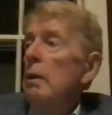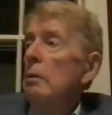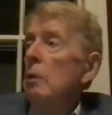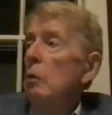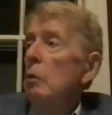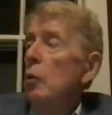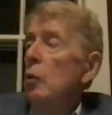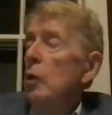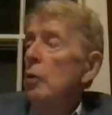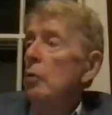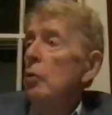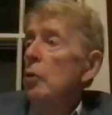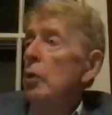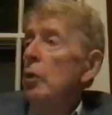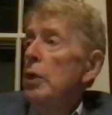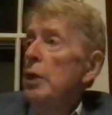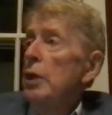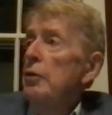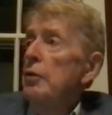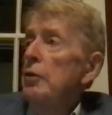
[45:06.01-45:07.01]
But one
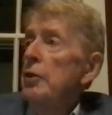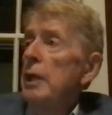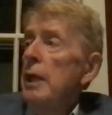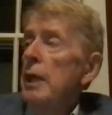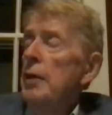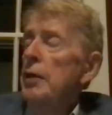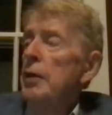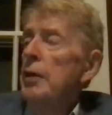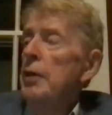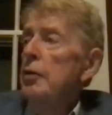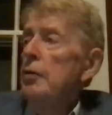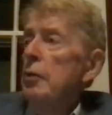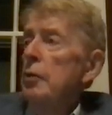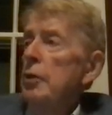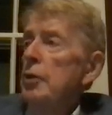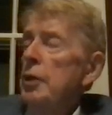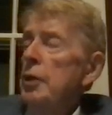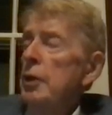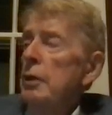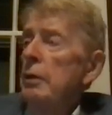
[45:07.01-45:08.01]
of the interesting ideas
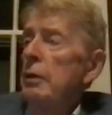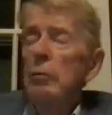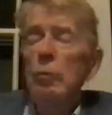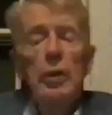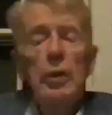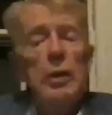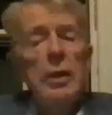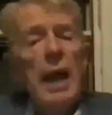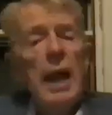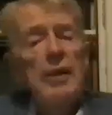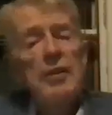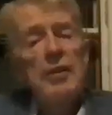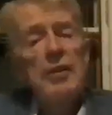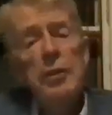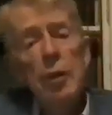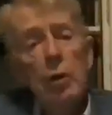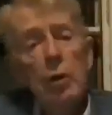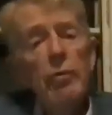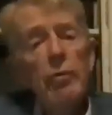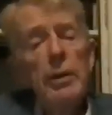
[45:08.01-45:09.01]
was that we didn't
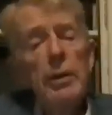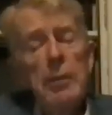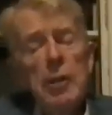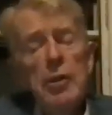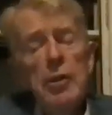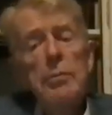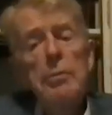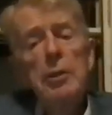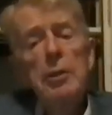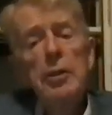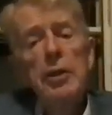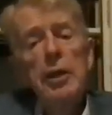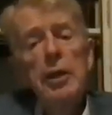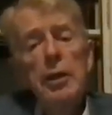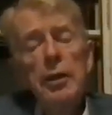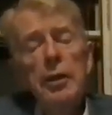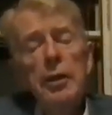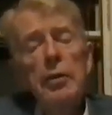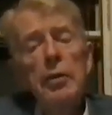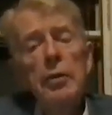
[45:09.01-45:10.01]
actually know very much about the
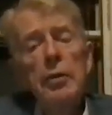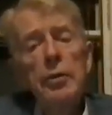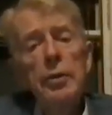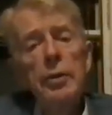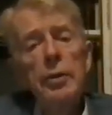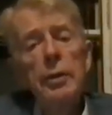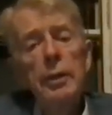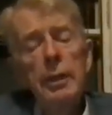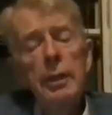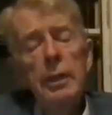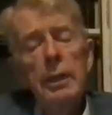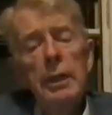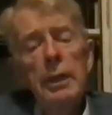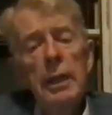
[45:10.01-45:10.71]
Arctic Ocean